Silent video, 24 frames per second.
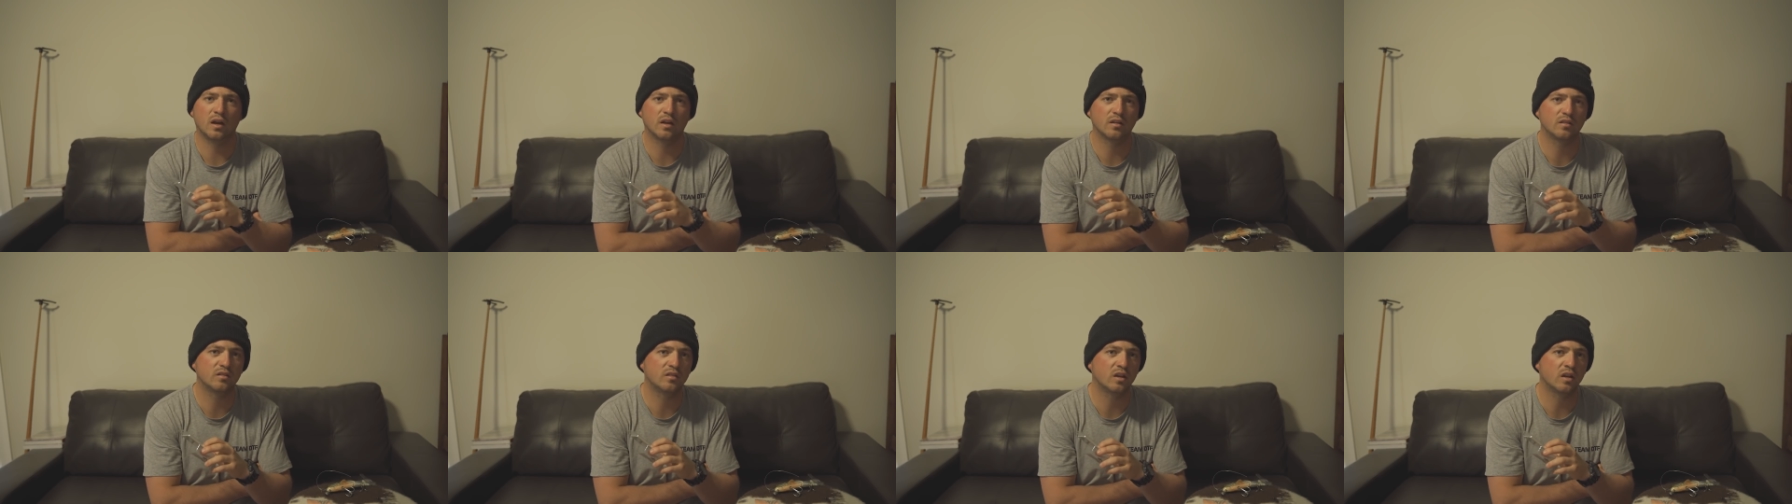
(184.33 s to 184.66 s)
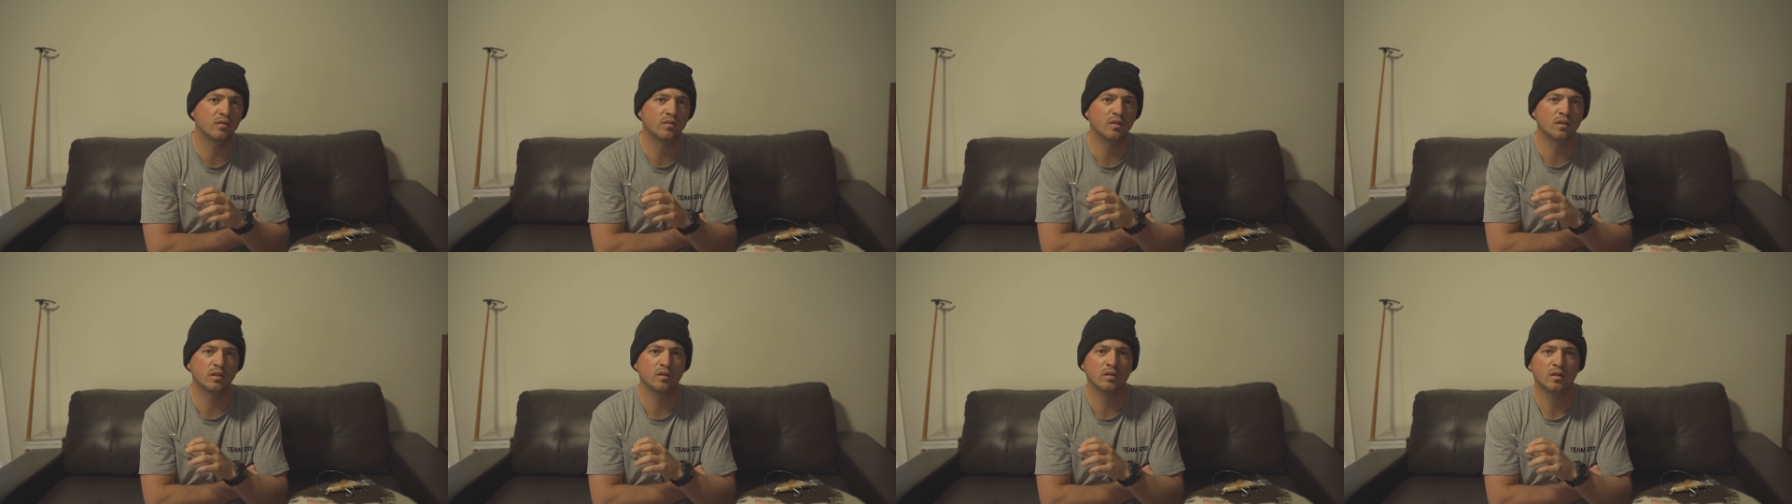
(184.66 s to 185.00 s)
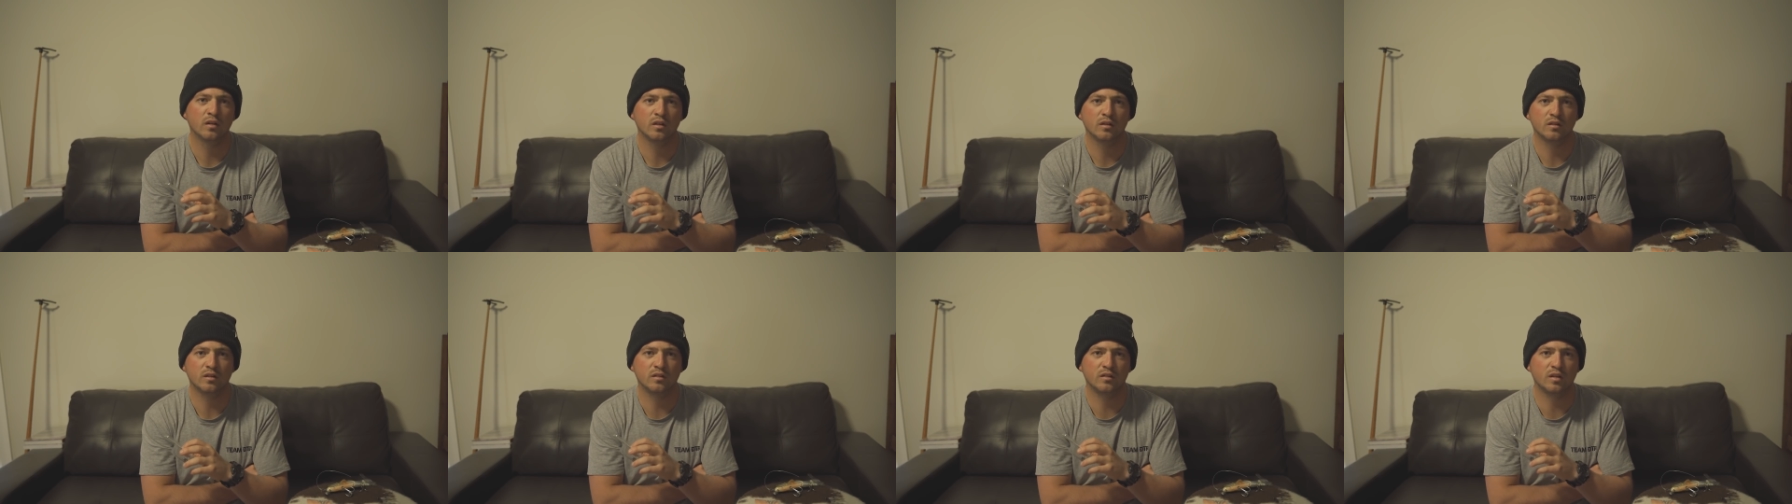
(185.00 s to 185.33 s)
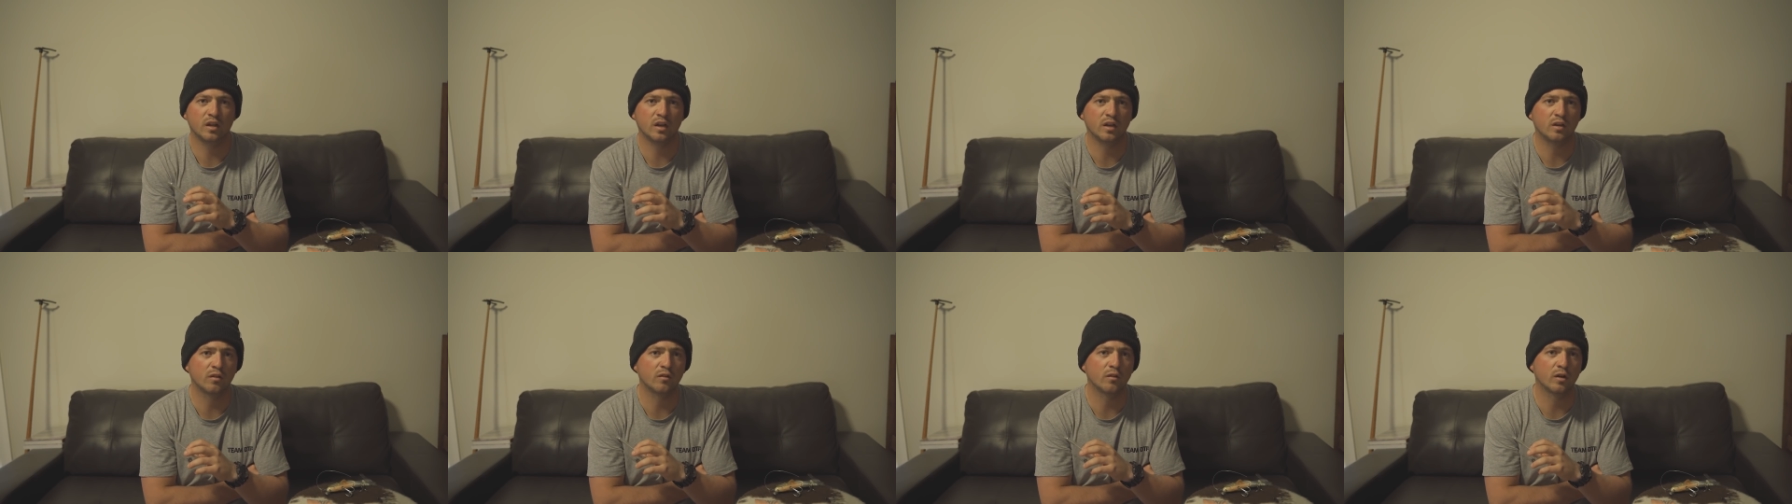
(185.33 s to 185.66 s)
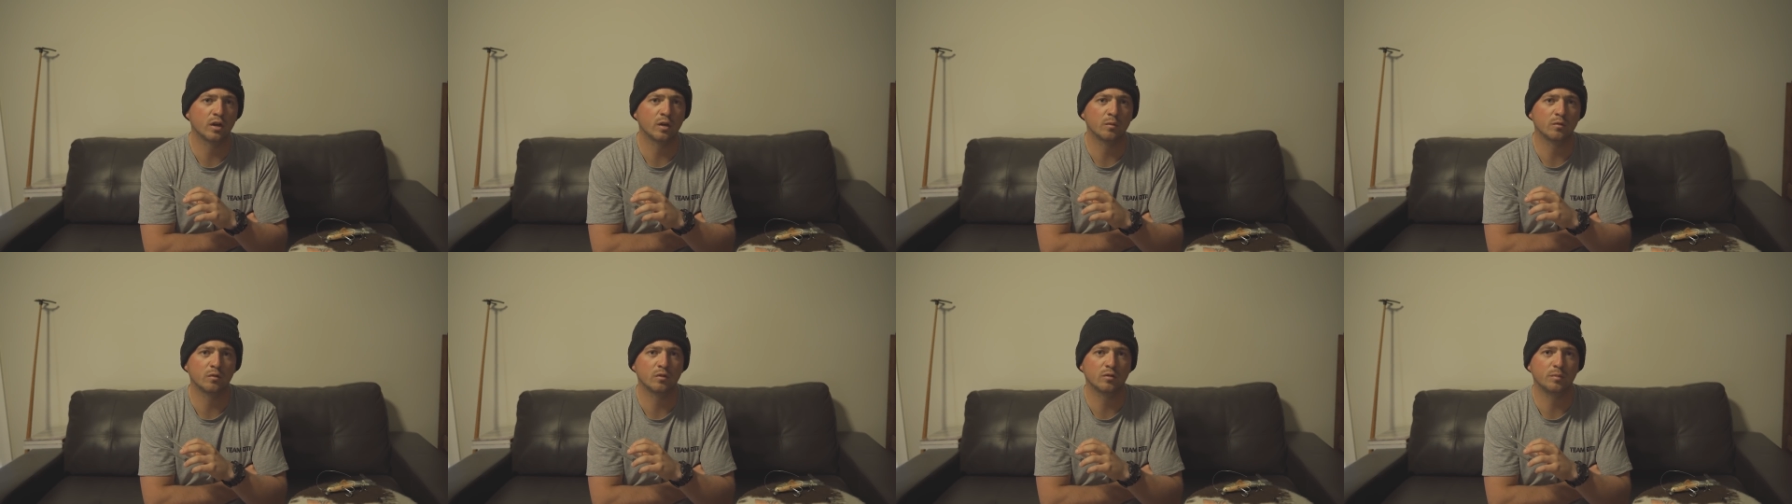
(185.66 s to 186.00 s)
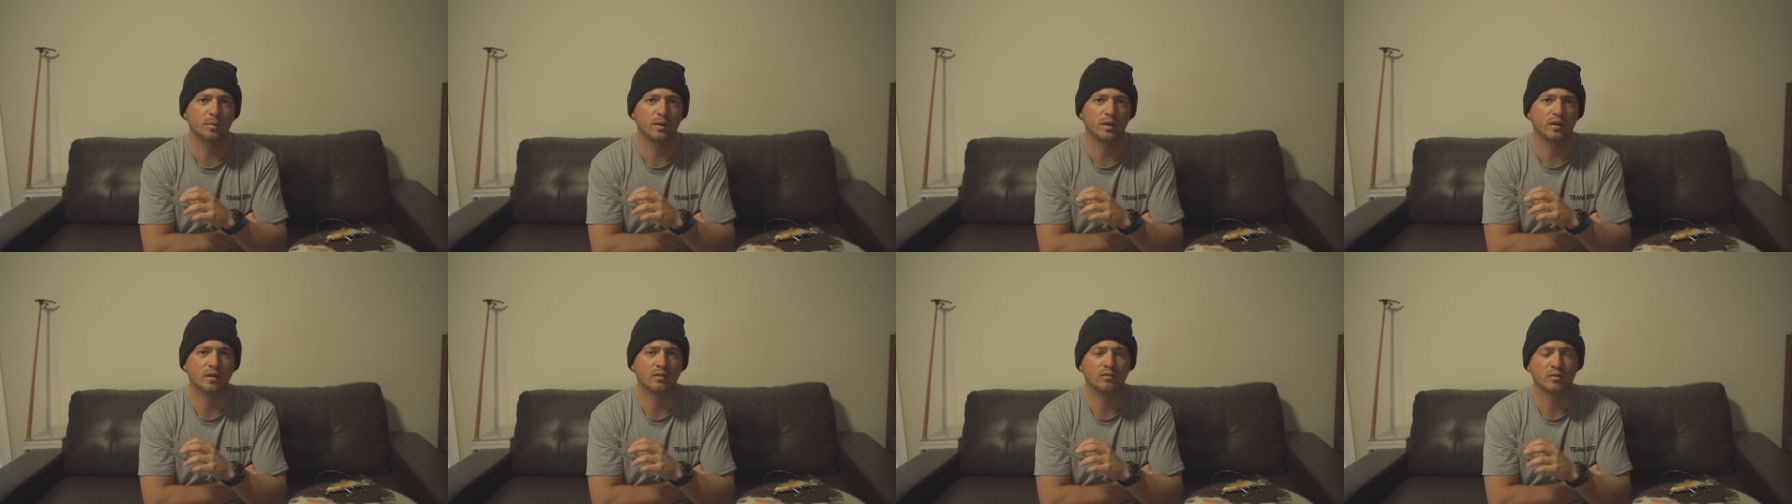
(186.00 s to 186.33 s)
7 to 10 grams
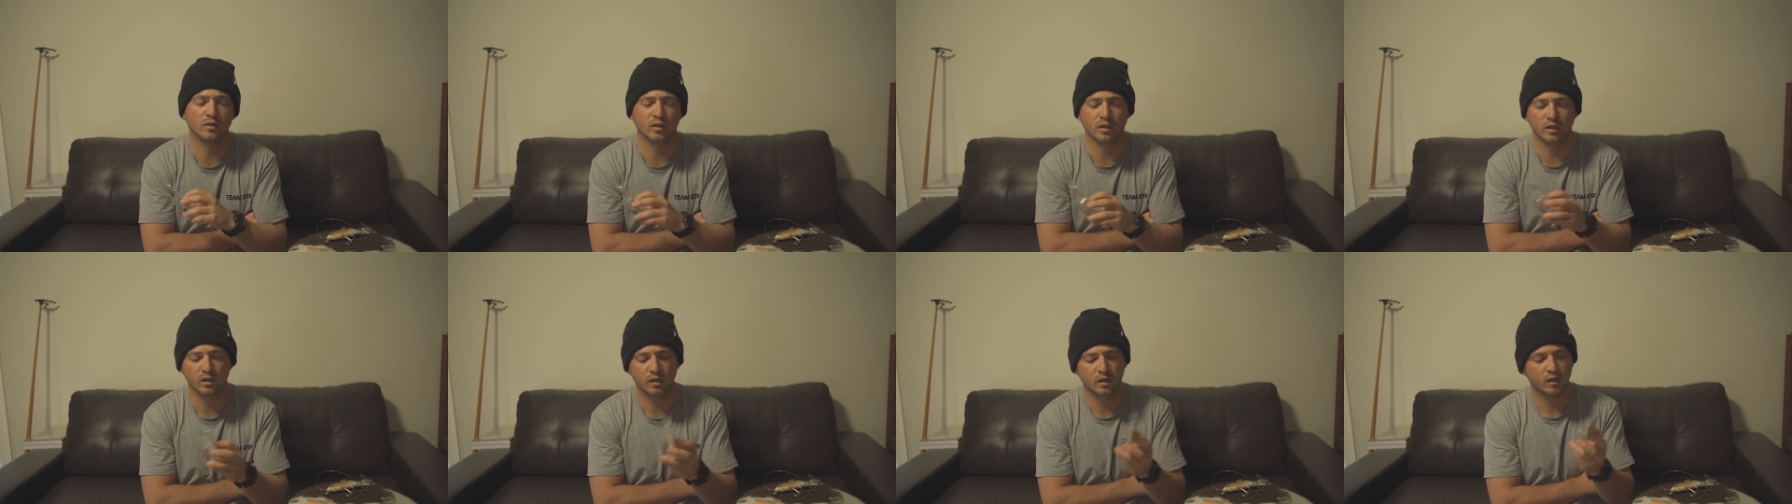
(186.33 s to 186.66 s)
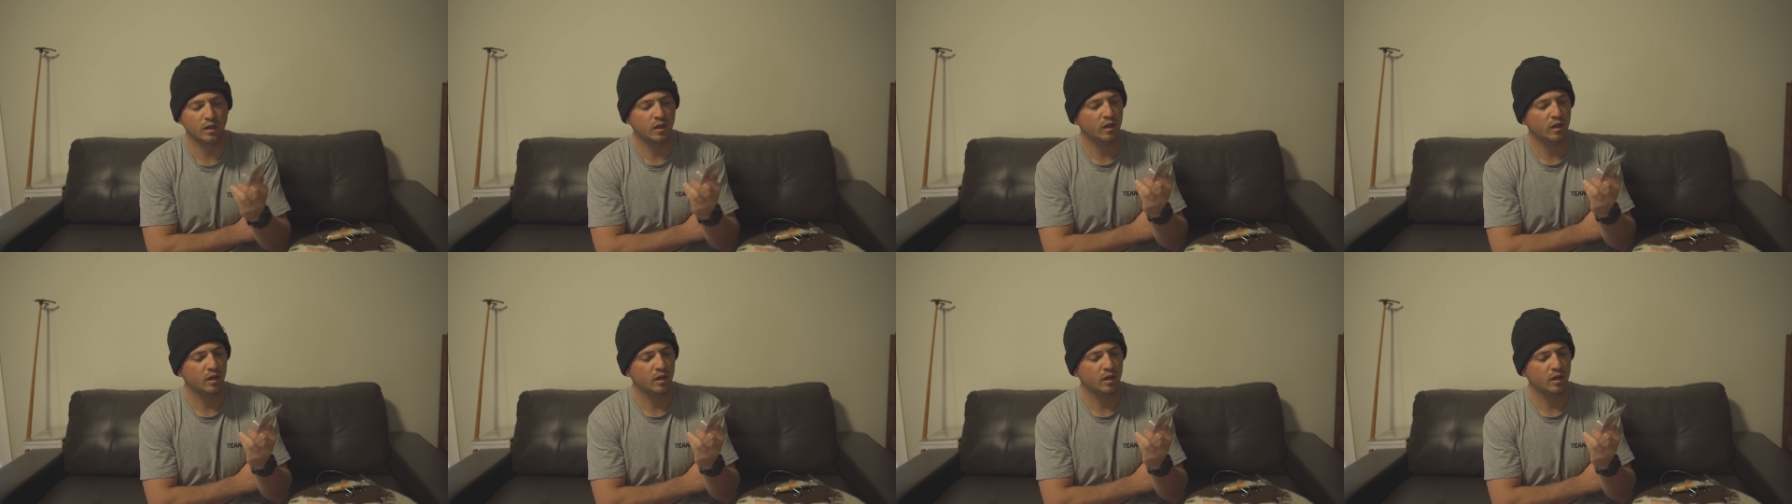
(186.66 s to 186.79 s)
respectively.